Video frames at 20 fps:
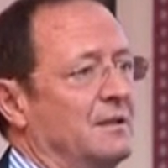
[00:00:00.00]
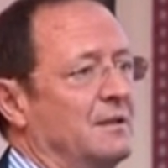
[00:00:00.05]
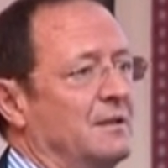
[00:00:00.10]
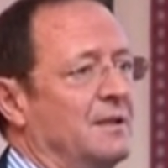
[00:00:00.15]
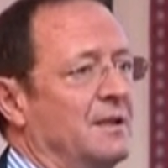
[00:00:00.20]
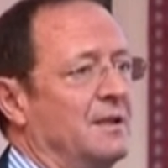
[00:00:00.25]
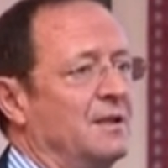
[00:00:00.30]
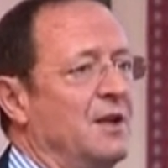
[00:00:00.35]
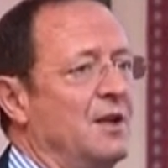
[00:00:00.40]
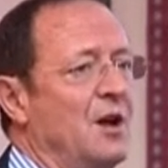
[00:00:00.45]

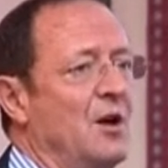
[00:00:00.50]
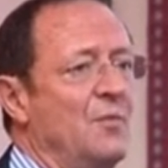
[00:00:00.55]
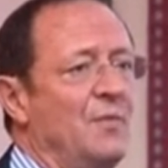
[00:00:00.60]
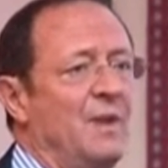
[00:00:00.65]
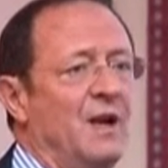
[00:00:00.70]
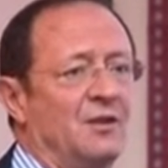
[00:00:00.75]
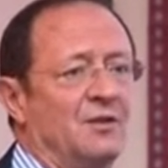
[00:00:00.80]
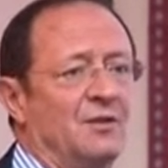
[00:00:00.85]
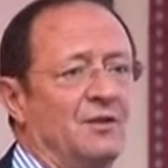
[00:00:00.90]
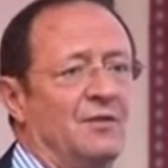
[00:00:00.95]
There's no
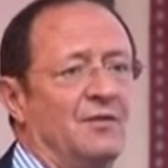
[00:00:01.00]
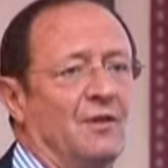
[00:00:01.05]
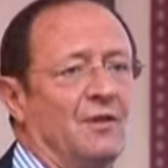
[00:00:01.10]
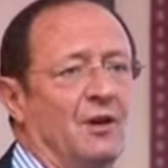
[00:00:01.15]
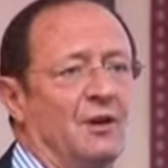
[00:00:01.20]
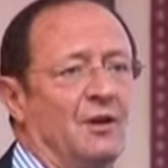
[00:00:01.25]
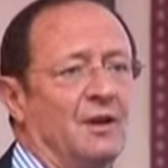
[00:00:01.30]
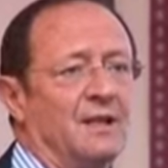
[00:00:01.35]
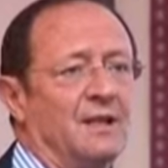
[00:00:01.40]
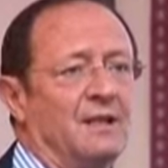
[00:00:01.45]
measure of
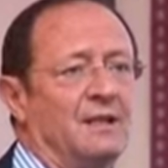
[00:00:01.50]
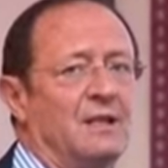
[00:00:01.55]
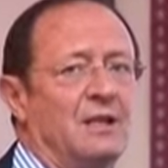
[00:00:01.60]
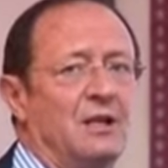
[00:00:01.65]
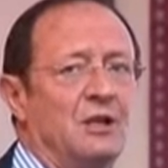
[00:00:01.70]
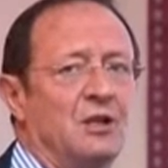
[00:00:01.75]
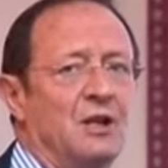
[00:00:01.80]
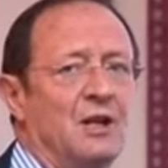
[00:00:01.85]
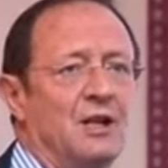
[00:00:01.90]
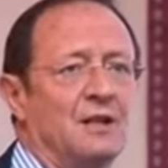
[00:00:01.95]
learning and
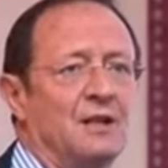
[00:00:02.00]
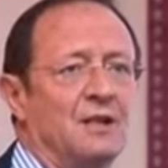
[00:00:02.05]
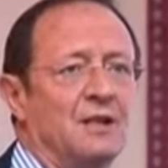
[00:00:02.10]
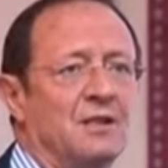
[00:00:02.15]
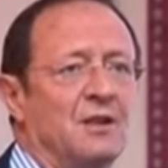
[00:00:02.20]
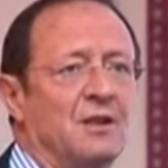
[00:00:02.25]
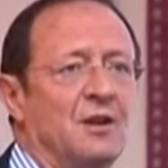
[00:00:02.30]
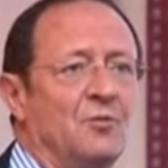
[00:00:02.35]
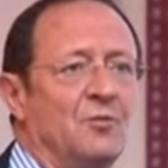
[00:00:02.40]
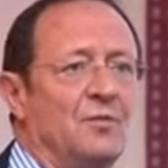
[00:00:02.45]
teaching,
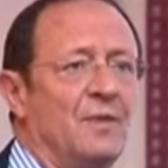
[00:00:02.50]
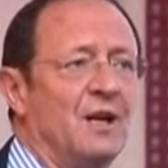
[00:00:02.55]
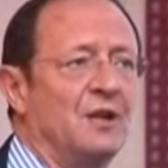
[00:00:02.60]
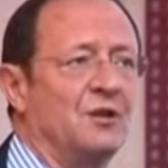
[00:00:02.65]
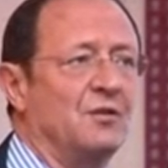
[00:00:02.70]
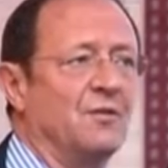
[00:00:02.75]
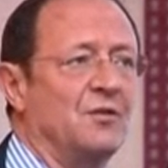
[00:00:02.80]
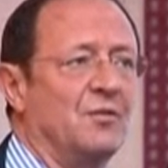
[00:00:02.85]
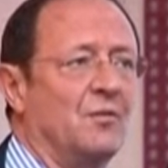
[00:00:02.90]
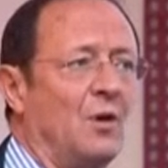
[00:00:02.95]
there's no
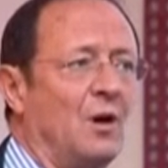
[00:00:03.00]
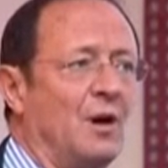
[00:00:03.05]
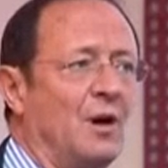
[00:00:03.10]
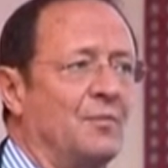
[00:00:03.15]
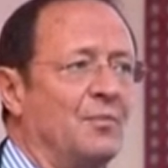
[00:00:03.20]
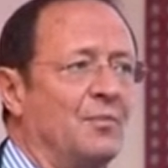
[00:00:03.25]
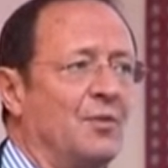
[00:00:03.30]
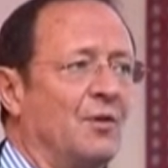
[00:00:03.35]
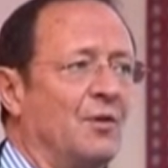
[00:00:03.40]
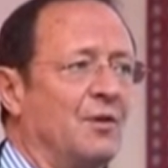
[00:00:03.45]
measure of what
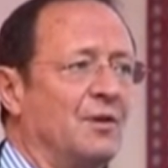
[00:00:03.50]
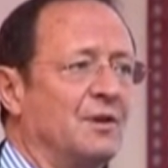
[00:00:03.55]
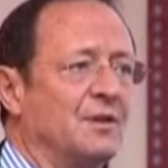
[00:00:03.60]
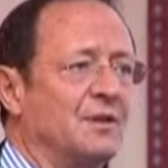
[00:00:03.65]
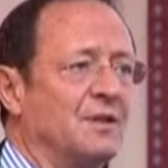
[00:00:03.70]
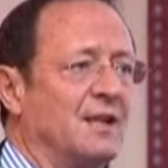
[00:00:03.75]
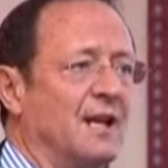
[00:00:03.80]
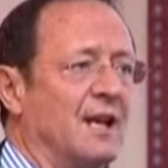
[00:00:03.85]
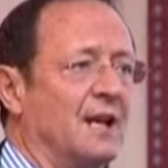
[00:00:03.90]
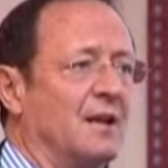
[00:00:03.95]

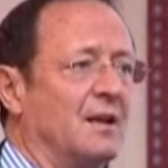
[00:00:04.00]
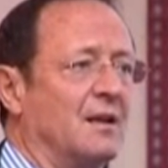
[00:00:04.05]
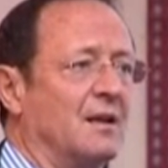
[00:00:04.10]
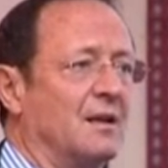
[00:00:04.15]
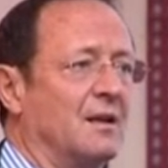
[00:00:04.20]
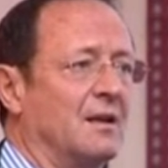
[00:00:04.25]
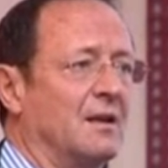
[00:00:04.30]
employers think.